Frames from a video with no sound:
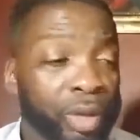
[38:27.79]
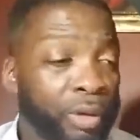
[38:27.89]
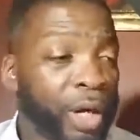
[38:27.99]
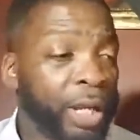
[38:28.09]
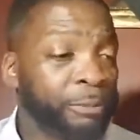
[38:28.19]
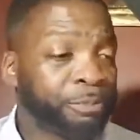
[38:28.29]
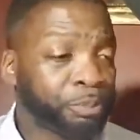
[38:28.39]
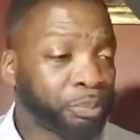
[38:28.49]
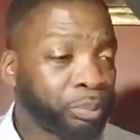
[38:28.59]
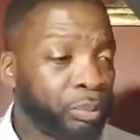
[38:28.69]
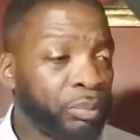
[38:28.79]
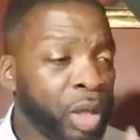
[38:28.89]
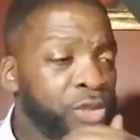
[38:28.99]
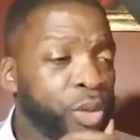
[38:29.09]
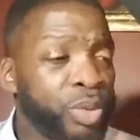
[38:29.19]
All right,
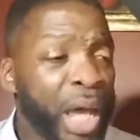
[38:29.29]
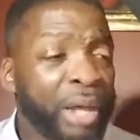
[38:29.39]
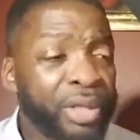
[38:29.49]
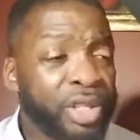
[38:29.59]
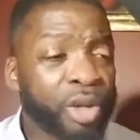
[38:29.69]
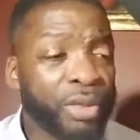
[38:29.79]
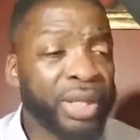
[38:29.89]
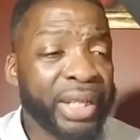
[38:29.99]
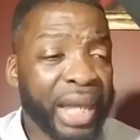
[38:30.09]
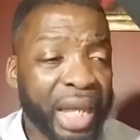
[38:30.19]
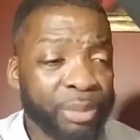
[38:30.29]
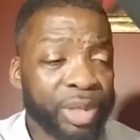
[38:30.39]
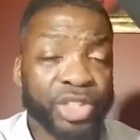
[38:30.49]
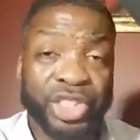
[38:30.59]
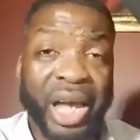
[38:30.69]
so now these are the names,
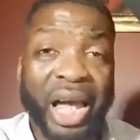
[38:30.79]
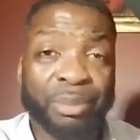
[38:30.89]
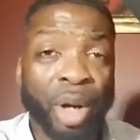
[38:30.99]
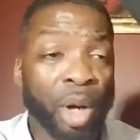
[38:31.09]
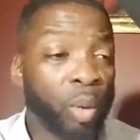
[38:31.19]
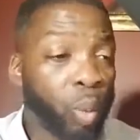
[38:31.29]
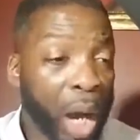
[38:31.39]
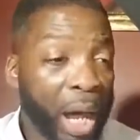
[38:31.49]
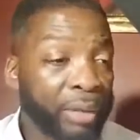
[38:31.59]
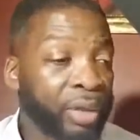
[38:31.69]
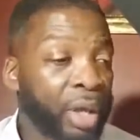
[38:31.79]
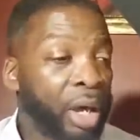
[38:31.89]
Sham, Wath,